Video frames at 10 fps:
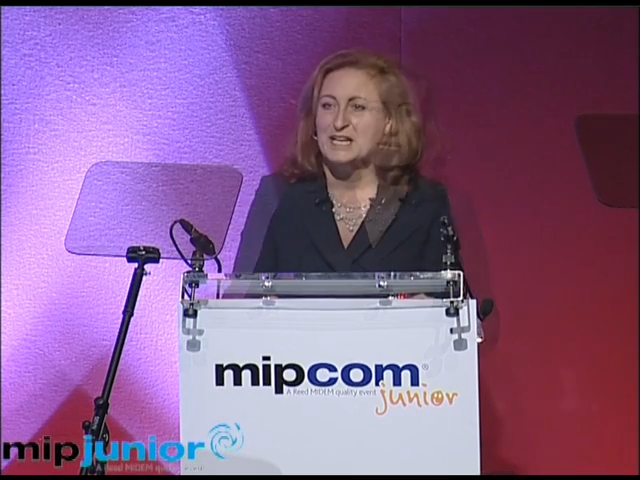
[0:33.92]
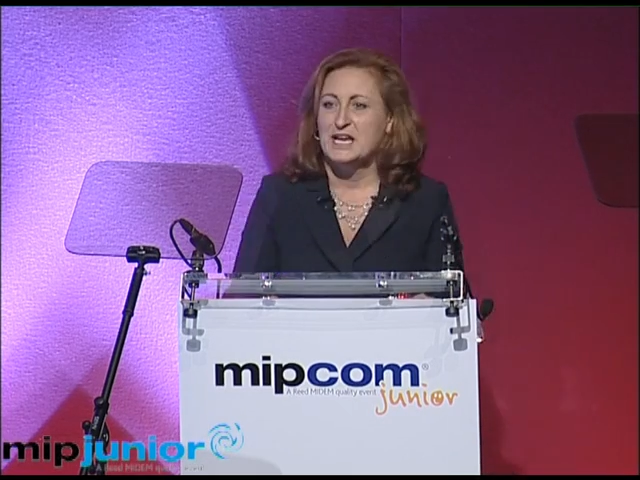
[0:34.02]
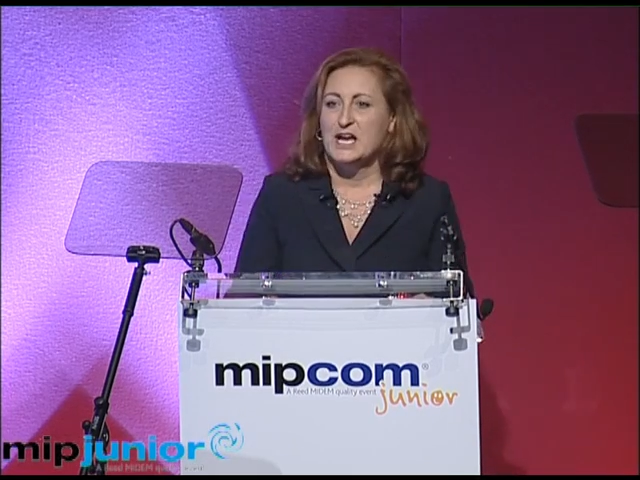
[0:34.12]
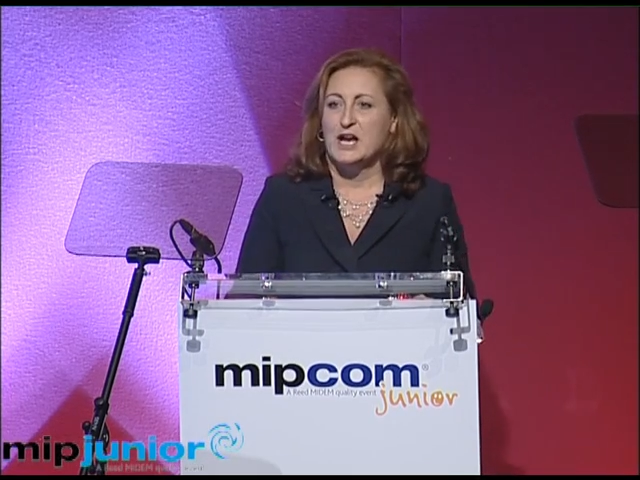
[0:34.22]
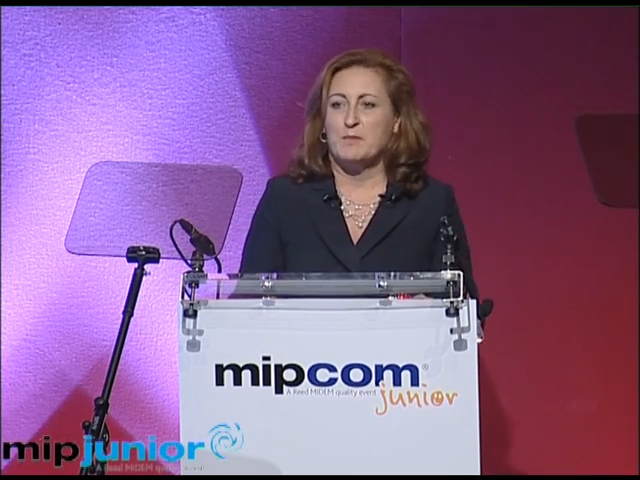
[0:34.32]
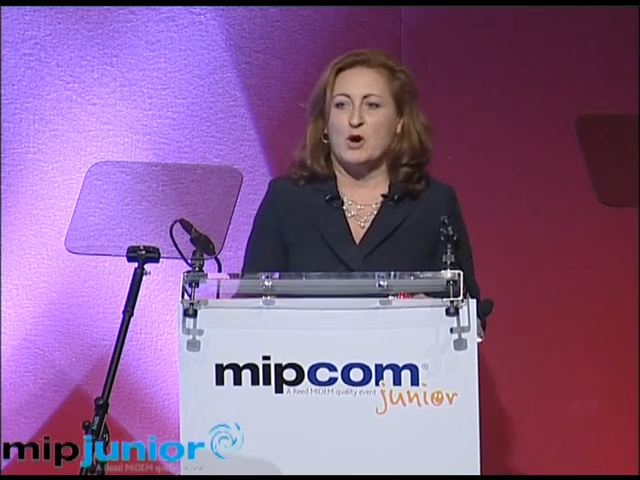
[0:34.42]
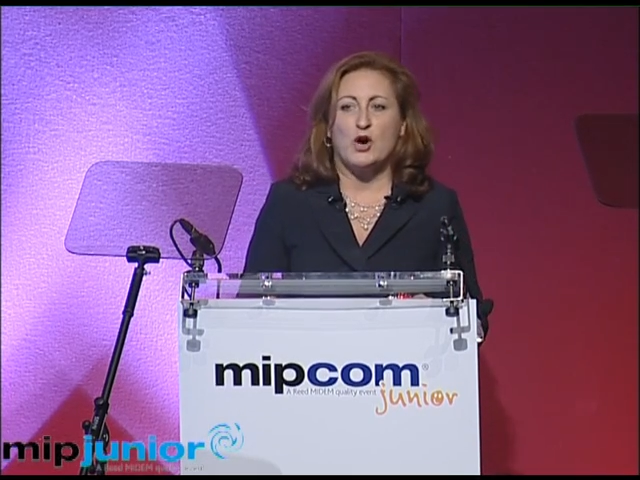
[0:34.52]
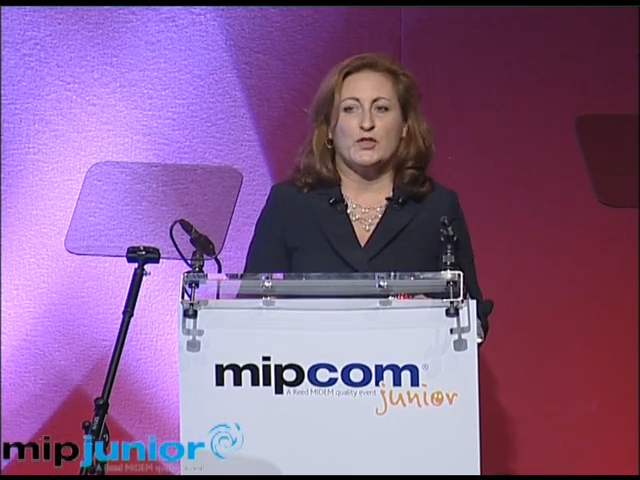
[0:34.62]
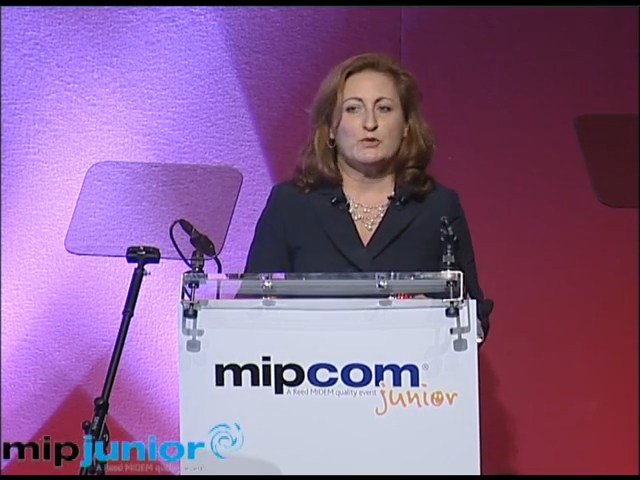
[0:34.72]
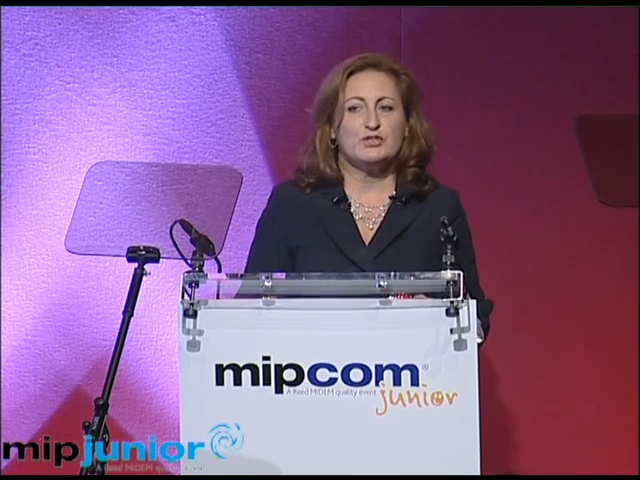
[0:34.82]

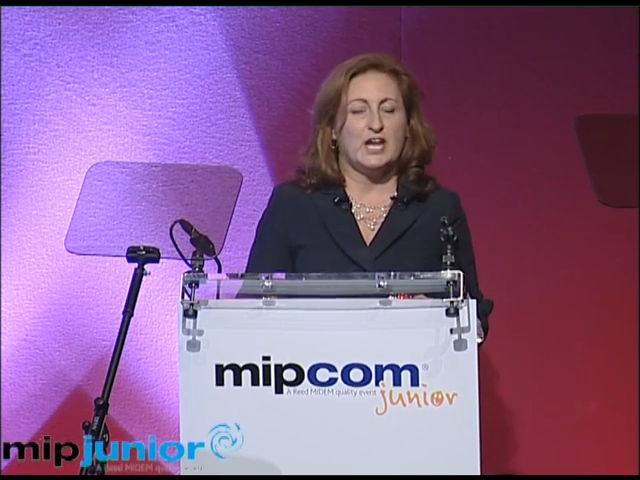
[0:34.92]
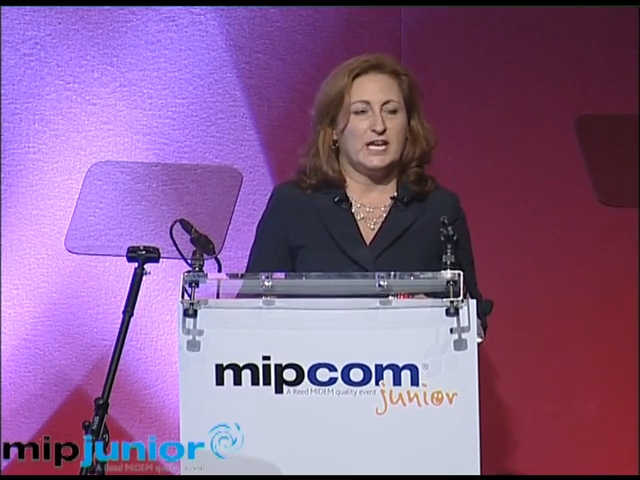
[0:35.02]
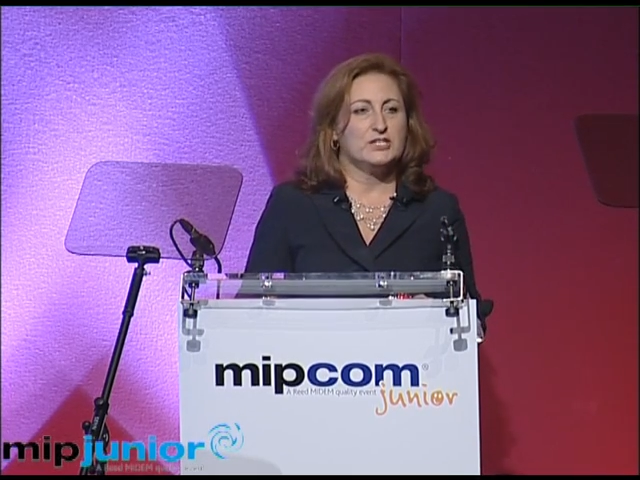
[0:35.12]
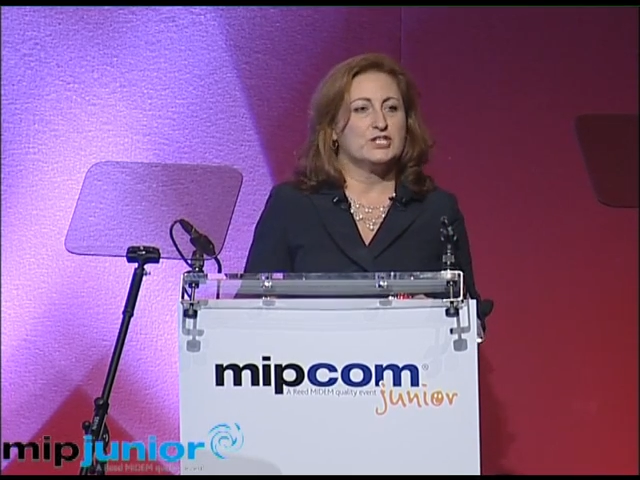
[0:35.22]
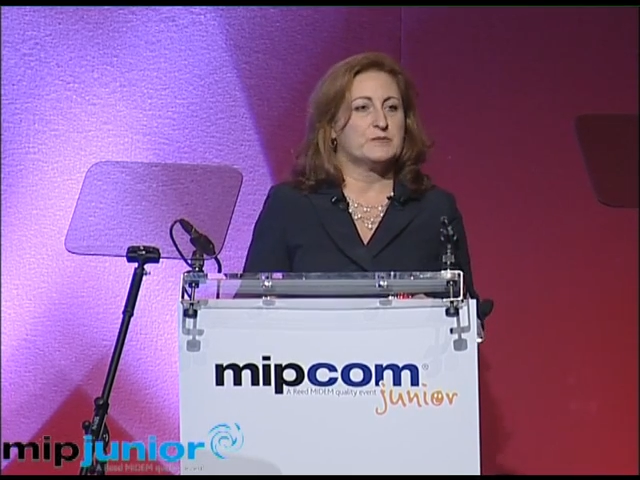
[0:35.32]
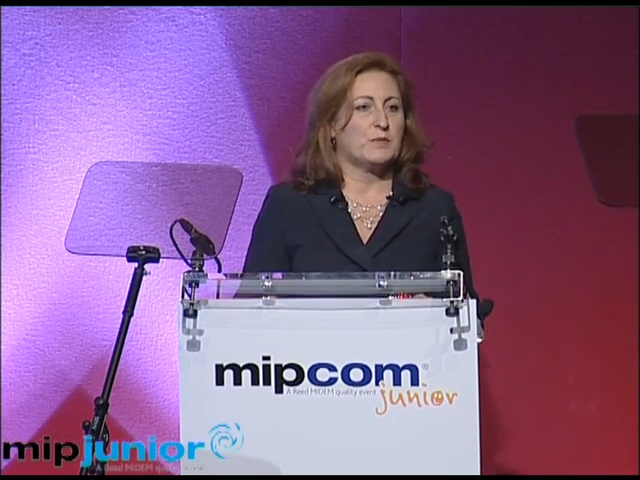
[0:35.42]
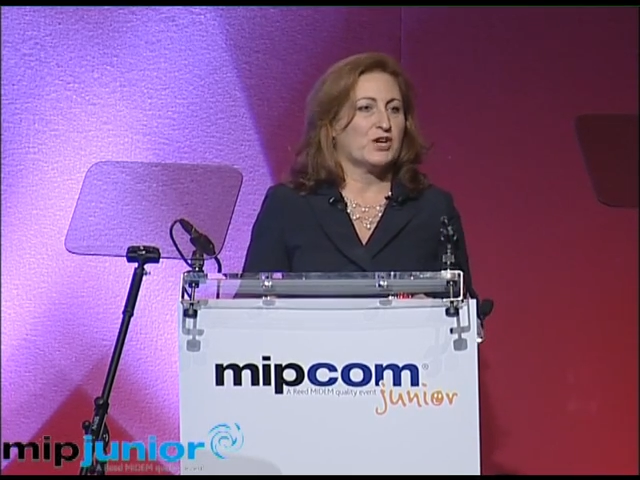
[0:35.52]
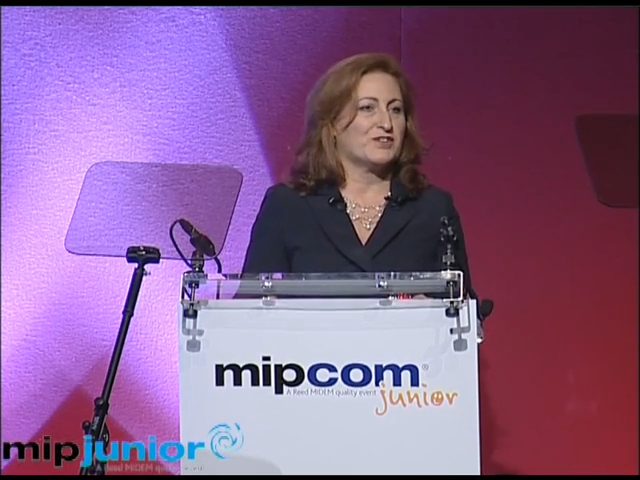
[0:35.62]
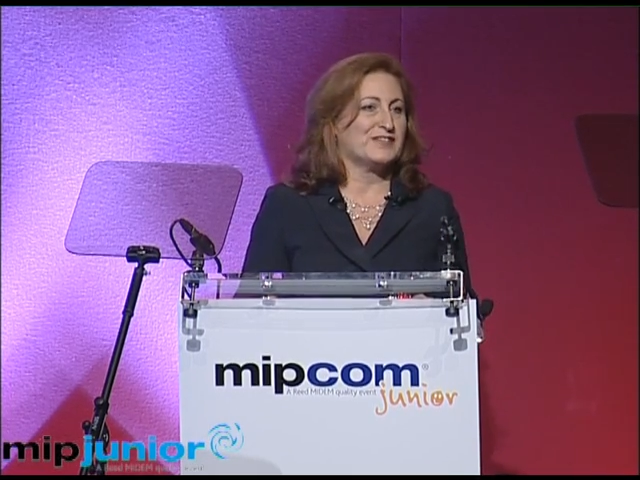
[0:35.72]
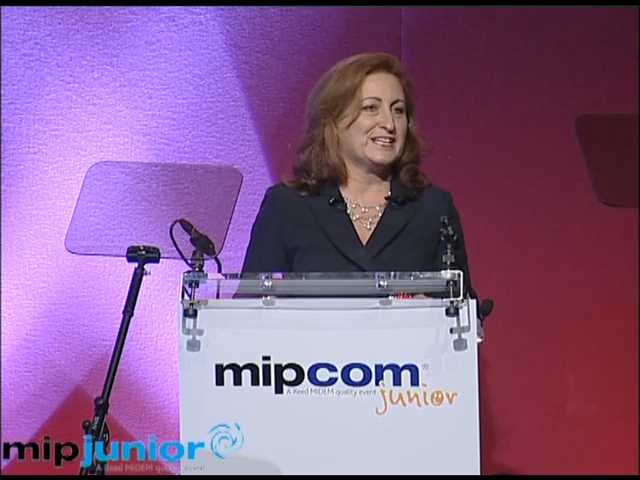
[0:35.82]
Although change is
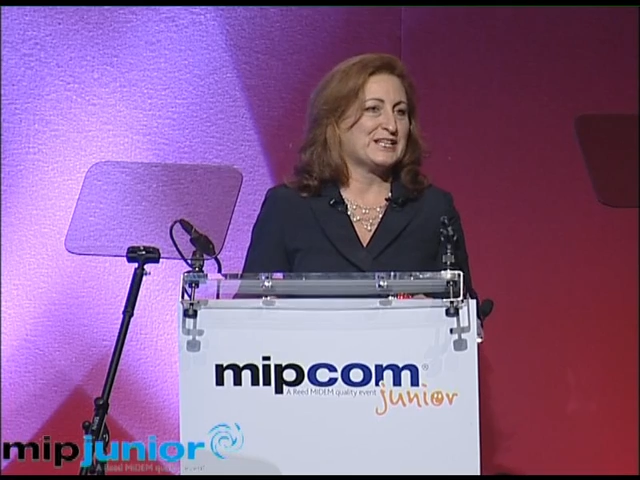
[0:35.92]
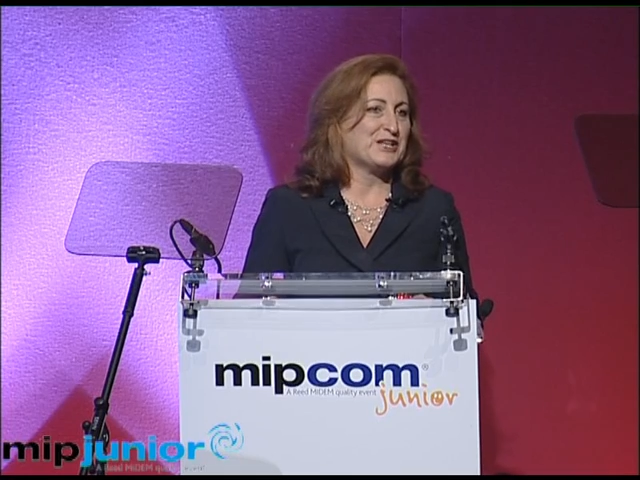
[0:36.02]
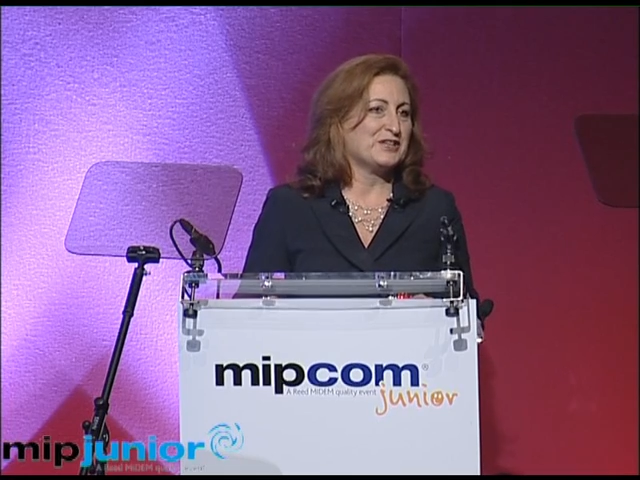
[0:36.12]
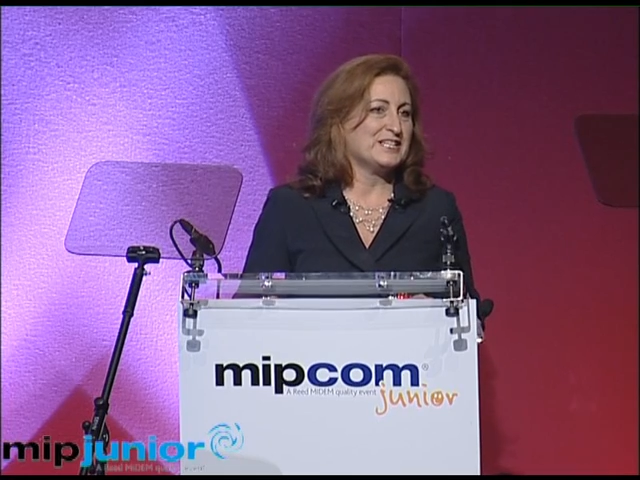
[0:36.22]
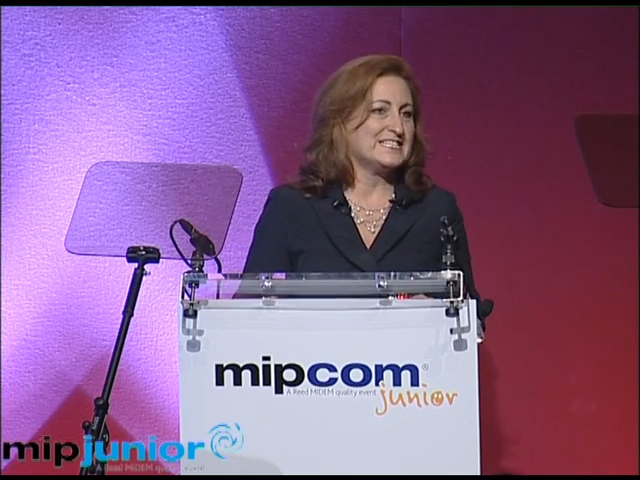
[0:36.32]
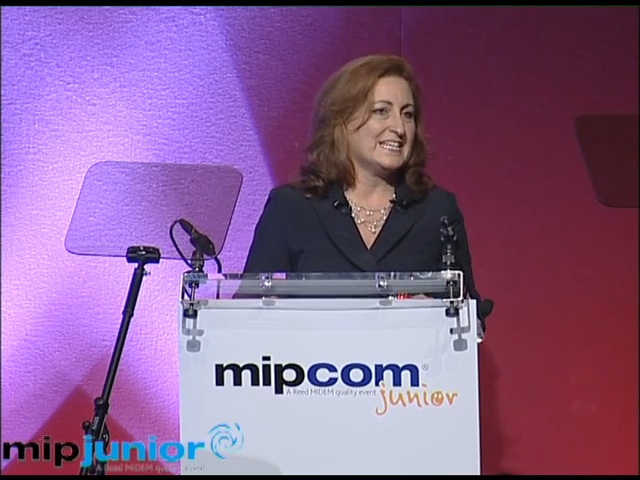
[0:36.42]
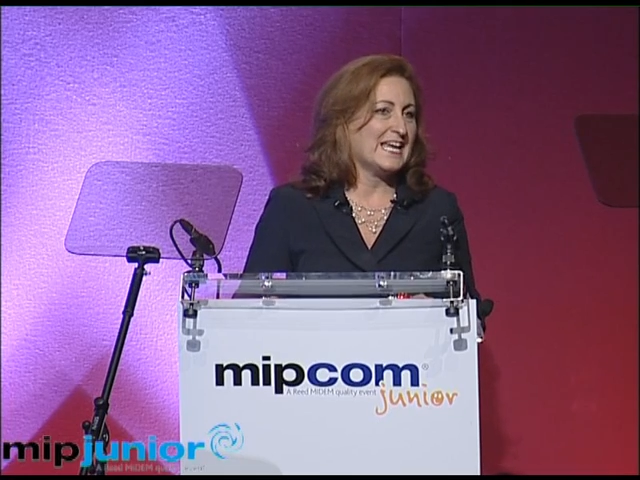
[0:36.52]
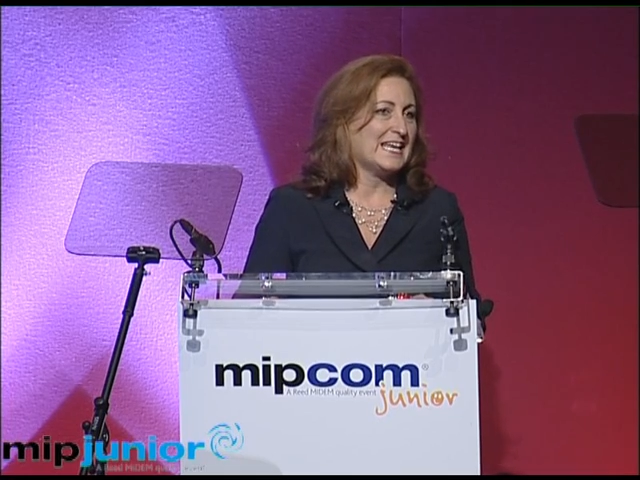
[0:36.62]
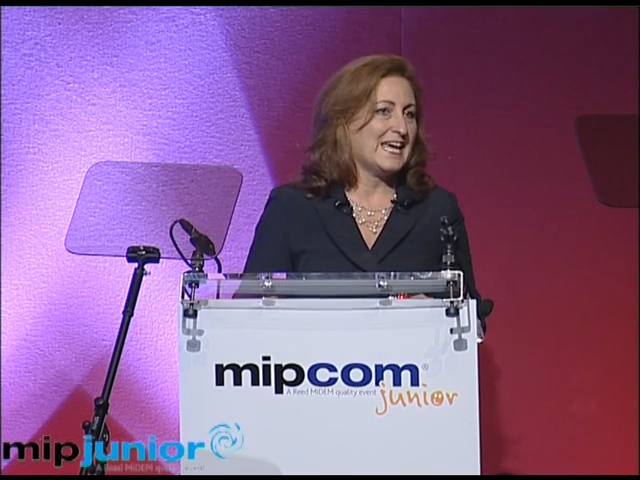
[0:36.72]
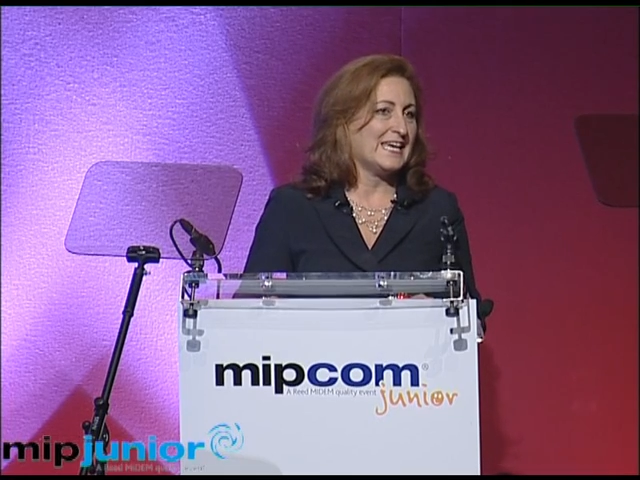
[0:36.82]
part of the Nickelodeon
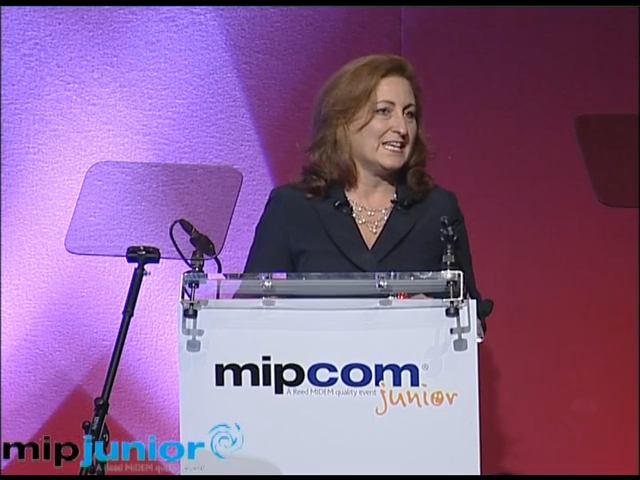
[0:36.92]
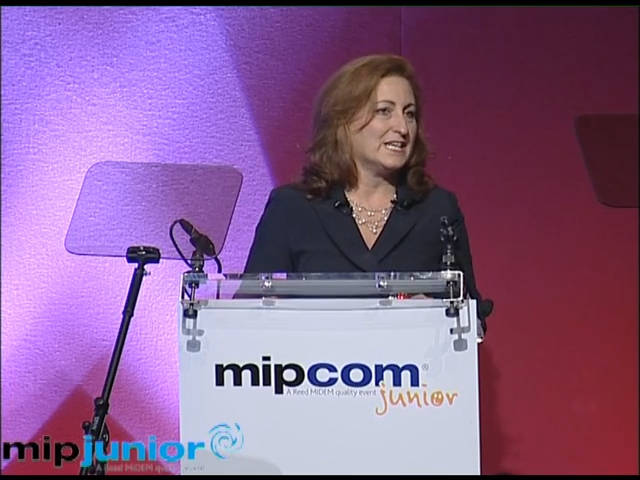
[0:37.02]
DNA,